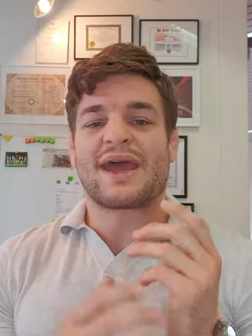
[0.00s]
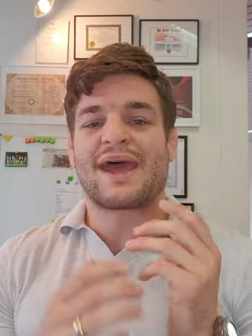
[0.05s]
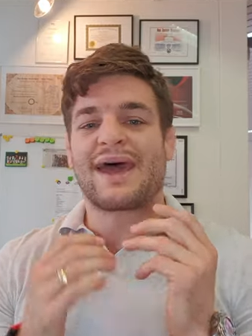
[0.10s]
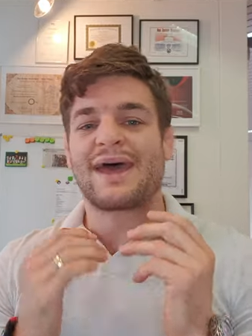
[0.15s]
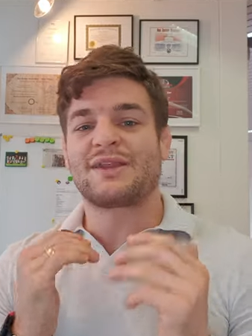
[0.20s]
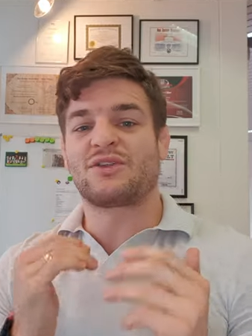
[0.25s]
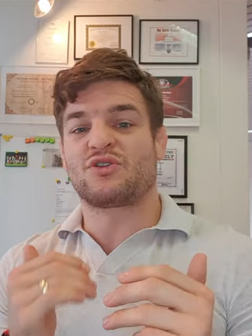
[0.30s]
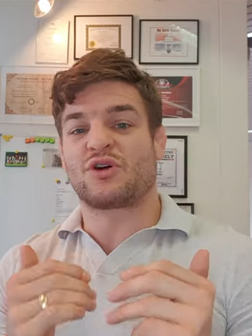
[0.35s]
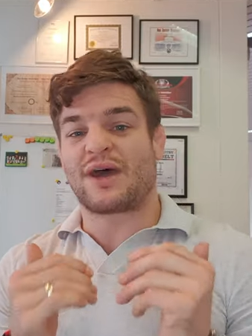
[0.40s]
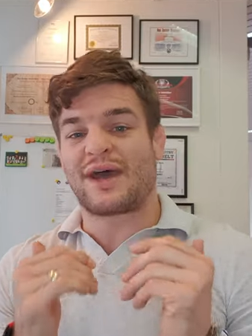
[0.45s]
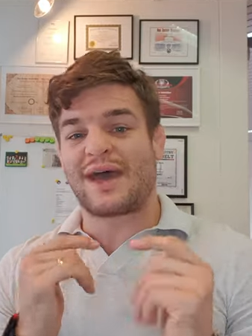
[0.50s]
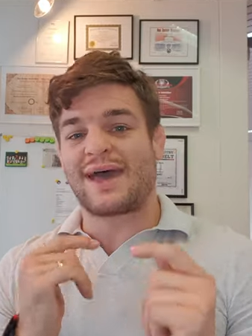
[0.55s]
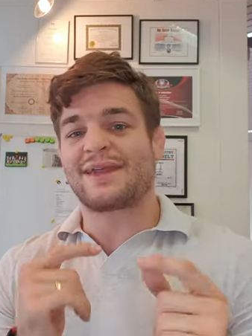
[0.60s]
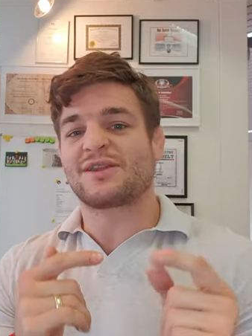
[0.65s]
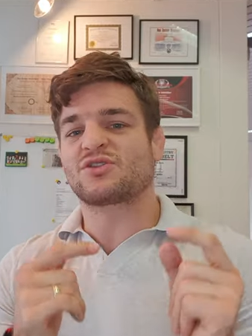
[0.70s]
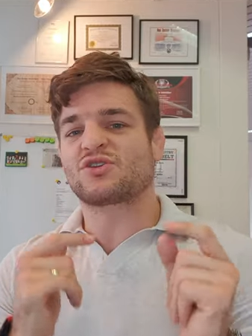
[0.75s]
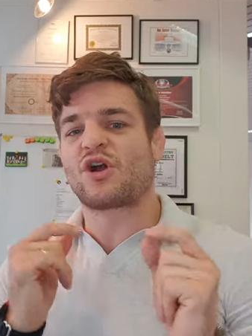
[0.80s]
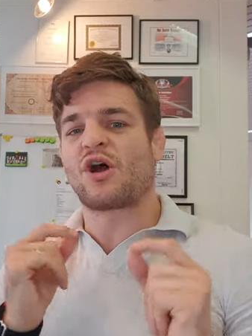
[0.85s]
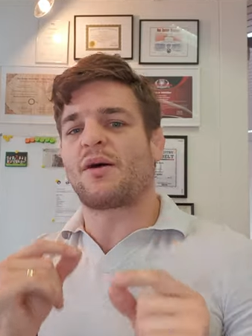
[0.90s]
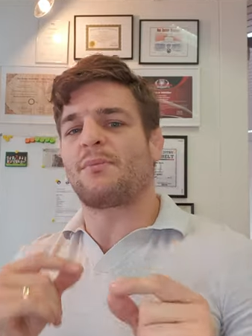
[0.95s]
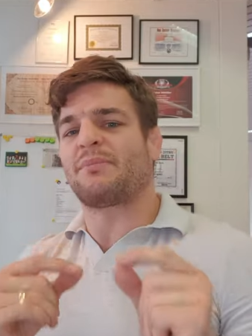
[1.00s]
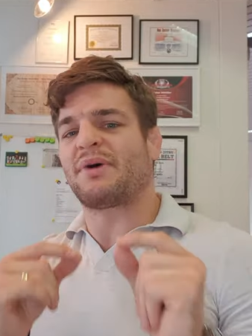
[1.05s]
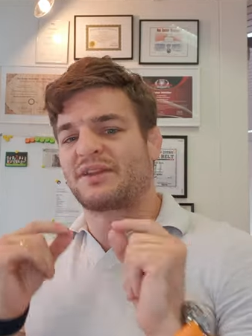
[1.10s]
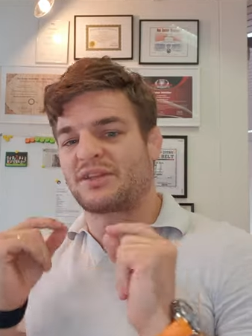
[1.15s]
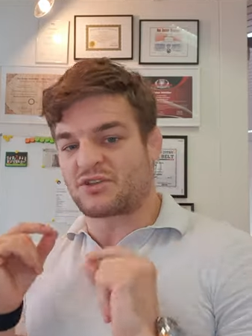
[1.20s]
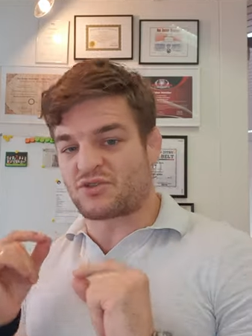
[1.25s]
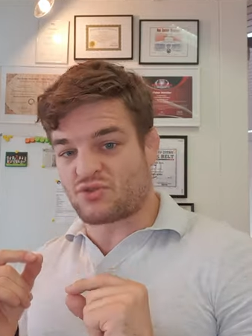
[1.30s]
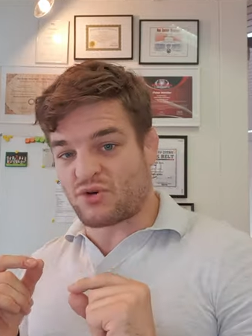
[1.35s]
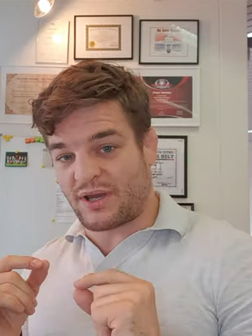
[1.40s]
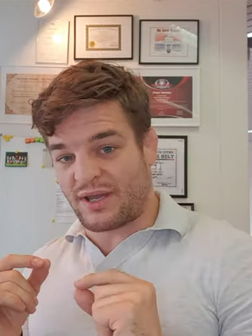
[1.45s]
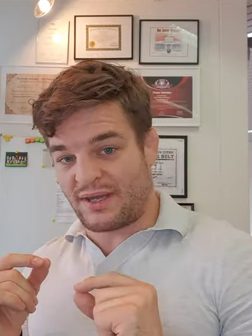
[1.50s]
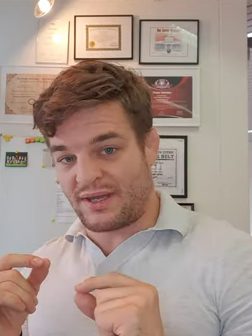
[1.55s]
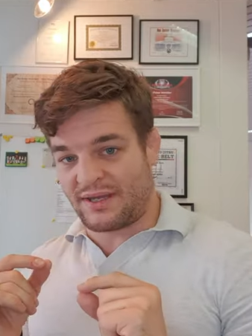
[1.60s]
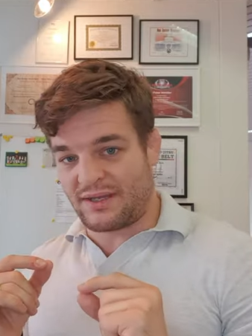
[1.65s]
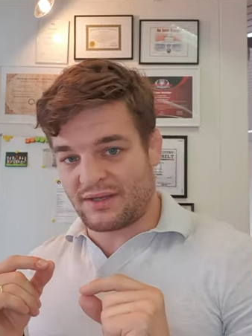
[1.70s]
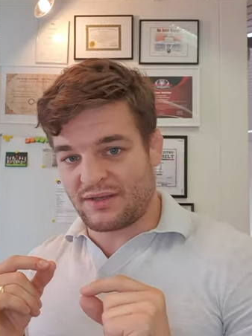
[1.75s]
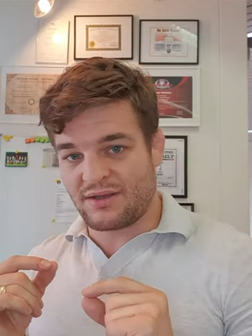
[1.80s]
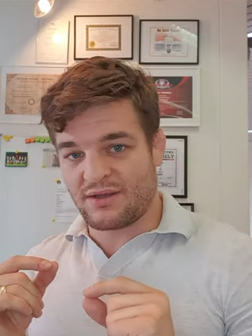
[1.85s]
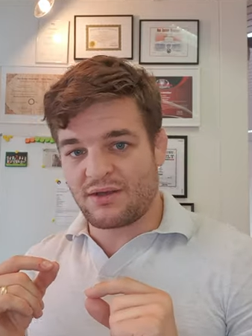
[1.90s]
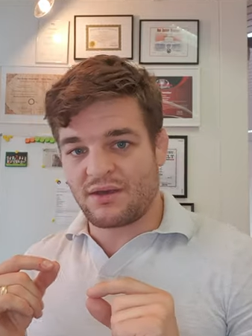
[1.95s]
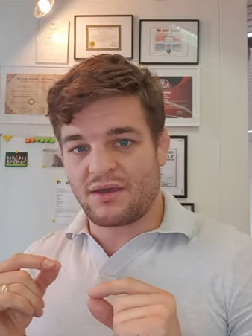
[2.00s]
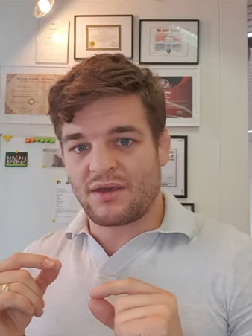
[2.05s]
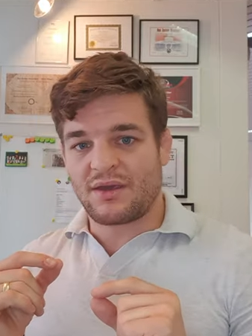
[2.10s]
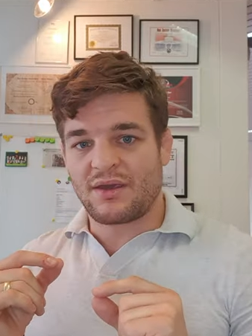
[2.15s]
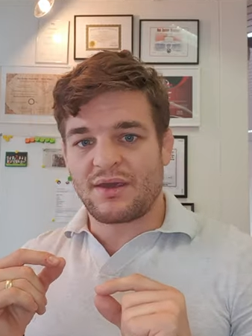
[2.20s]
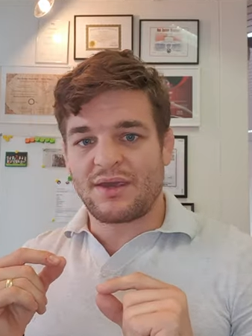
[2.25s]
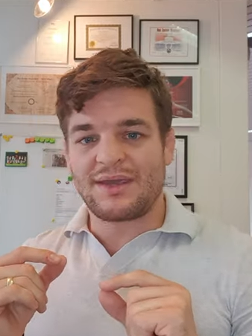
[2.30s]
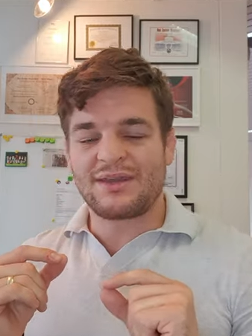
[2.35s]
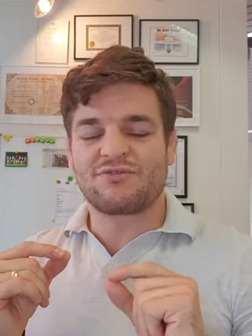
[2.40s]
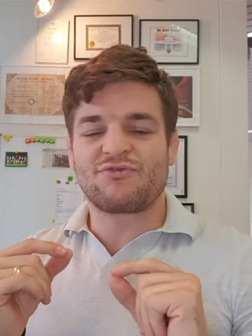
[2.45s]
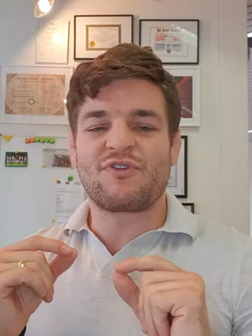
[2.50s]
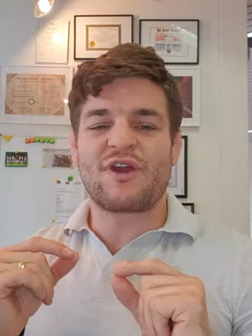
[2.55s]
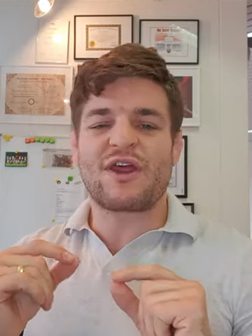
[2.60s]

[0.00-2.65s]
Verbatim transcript: hand-to-hand combat training is